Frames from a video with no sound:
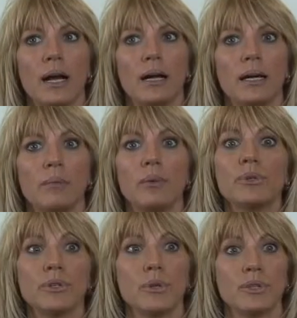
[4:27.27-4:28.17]
It
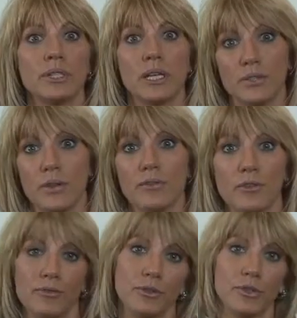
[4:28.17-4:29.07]
was so successful after
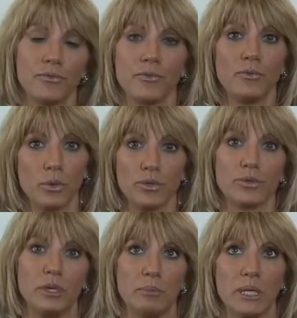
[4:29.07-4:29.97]
the first 4
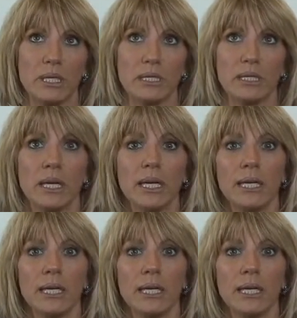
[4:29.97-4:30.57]
treatments,